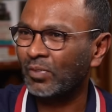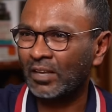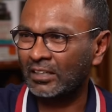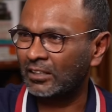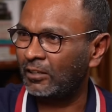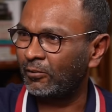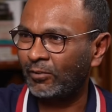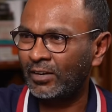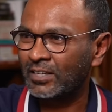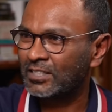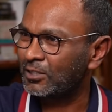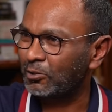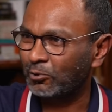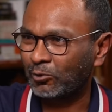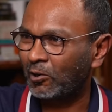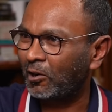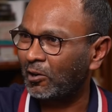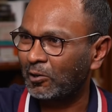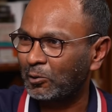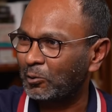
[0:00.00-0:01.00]
In the West, you
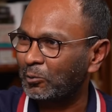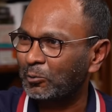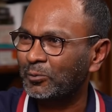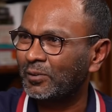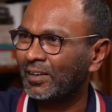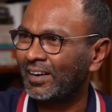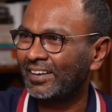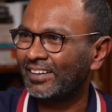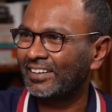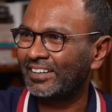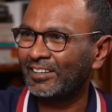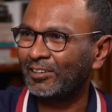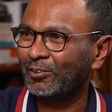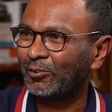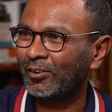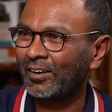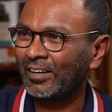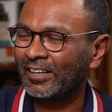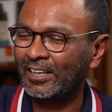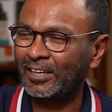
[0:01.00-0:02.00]
can't do that. You know,
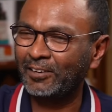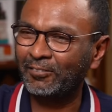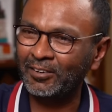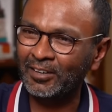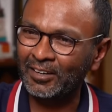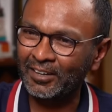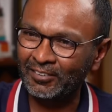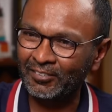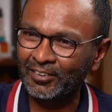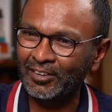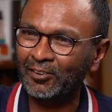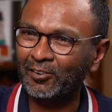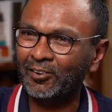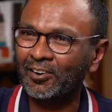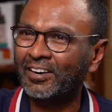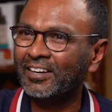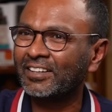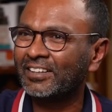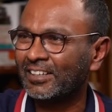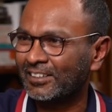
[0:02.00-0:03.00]
like even when you're
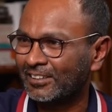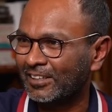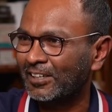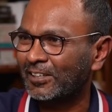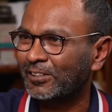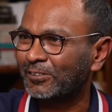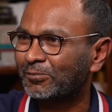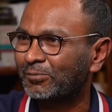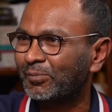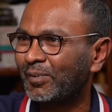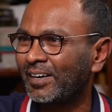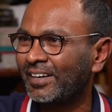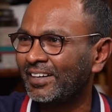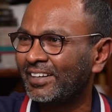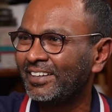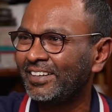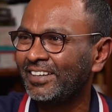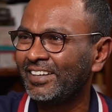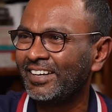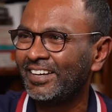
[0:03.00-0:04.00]
earning that kind of
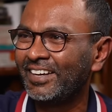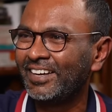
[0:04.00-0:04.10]
money,